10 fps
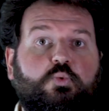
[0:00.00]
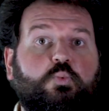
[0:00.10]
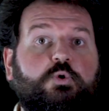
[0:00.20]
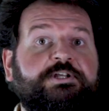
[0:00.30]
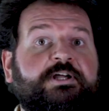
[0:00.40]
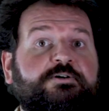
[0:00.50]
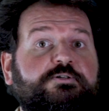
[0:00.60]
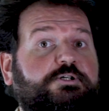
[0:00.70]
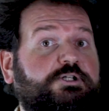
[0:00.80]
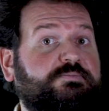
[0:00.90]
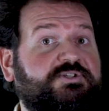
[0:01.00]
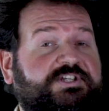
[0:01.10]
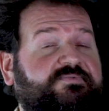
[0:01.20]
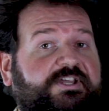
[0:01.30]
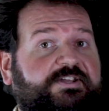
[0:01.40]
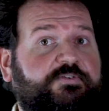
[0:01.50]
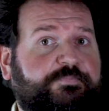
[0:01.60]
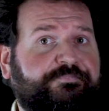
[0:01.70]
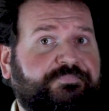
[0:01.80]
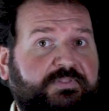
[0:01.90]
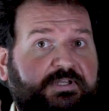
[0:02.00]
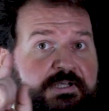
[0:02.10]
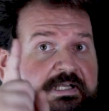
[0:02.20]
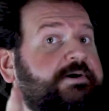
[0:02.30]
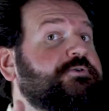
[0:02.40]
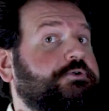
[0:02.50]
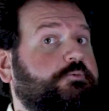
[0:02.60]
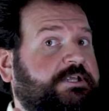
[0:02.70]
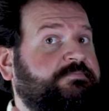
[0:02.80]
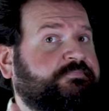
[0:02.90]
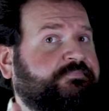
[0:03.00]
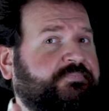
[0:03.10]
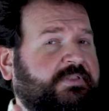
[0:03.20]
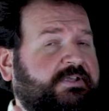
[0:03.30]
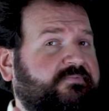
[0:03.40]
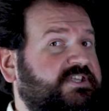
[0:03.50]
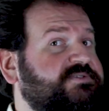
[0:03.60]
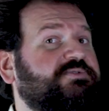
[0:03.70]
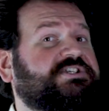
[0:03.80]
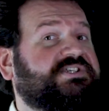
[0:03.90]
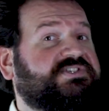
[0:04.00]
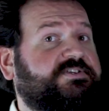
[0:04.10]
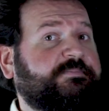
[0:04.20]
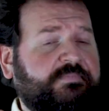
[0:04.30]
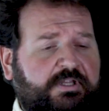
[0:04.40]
We're now almost at the end. How do you win? That's pretty easy.